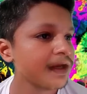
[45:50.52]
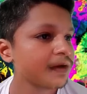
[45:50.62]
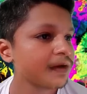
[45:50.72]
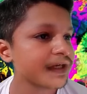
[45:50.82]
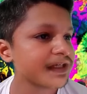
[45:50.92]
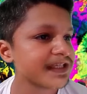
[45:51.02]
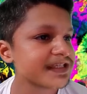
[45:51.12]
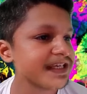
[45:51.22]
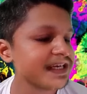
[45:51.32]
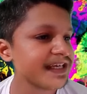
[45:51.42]
But the
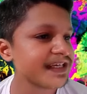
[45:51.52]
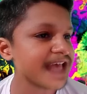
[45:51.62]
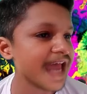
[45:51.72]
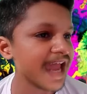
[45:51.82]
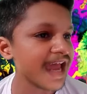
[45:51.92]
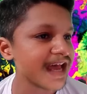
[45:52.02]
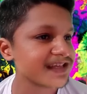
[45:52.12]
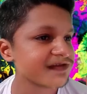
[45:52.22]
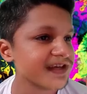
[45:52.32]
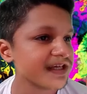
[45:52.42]
series
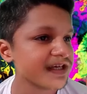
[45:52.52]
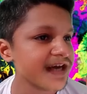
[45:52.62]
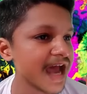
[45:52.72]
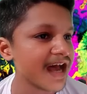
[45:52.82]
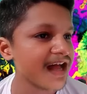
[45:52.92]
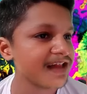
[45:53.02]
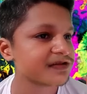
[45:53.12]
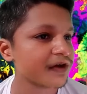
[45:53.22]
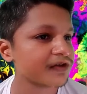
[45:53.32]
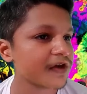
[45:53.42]
has withered all
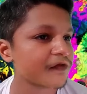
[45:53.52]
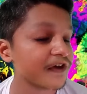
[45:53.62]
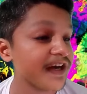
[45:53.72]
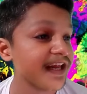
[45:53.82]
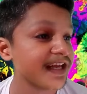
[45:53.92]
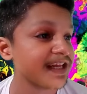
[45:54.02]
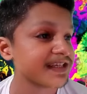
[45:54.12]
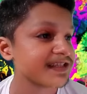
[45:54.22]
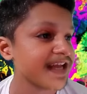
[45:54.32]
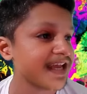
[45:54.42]
sort of
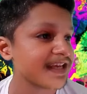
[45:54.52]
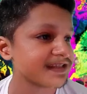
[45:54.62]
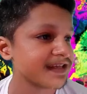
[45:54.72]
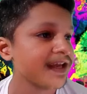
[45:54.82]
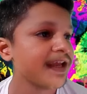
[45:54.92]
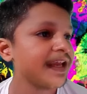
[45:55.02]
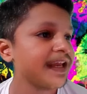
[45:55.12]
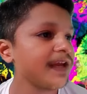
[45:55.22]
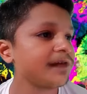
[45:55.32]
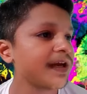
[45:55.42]
ridiculousness,
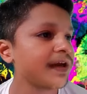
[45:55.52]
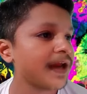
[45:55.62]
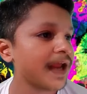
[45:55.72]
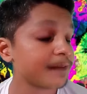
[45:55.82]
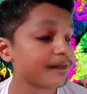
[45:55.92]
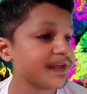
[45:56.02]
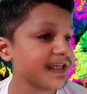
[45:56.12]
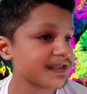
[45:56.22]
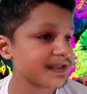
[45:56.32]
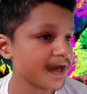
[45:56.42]
even
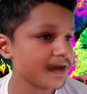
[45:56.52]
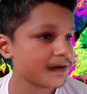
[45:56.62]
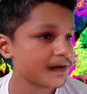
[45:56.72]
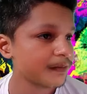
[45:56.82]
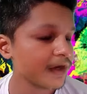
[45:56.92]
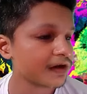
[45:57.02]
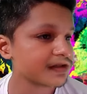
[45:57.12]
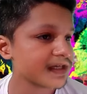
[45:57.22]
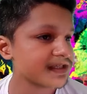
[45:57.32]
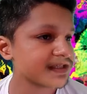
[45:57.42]
amnesia,
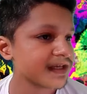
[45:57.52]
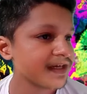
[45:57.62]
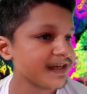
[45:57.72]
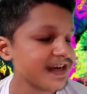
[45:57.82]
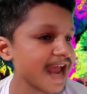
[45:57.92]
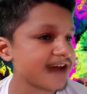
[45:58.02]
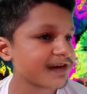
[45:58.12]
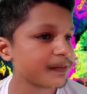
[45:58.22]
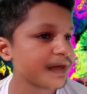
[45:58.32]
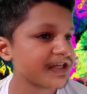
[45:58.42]
because it's
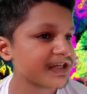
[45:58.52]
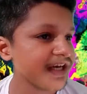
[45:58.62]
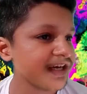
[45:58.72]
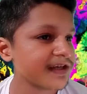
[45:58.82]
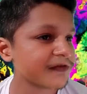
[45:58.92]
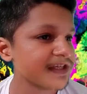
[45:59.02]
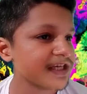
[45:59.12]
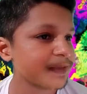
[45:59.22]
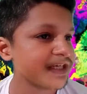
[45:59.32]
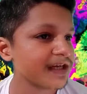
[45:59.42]
never betrayed the
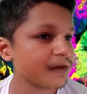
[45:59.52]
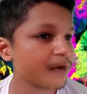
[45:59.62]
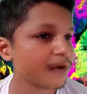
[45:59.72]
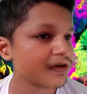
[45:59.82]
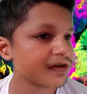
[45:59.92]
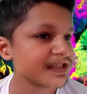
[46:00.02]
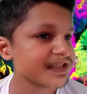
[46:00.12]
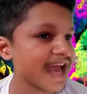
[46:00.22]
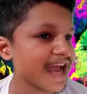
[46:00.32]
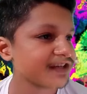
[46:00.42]
fundamental bonds
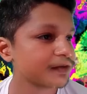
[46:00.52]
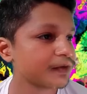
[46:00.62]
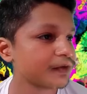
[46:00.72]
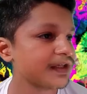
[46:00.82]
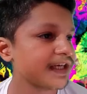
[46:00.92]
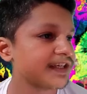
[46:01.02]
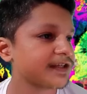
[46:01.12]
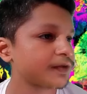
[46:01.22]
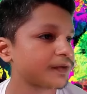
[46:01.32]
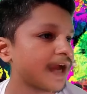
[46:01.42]
that hold
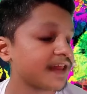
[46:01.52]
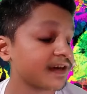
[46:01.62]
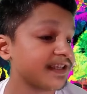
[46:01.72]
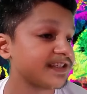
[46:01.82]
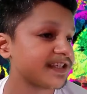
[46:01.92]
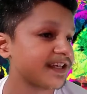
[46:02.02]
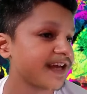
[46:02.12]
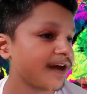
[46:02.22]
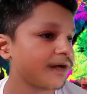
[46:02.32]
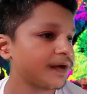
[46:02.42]
it together until
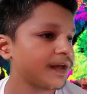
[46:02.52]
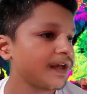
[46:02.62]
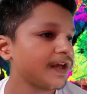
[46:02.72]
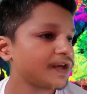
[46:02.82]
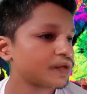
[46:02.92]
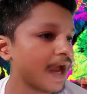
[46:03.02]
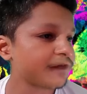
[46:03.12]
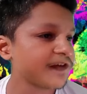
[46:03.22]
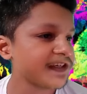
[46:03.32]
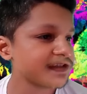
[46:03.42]
now. So
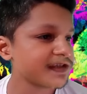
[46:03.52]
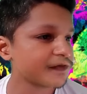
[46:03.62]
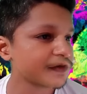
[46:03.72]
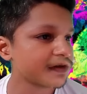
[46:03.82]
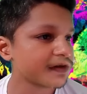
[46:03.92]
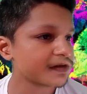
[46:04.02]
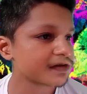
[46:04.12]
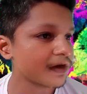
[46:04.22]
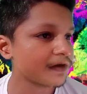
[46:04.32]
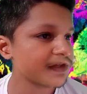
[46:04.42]
F8 is the worst
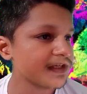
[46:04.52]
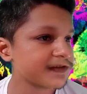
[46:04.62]
of these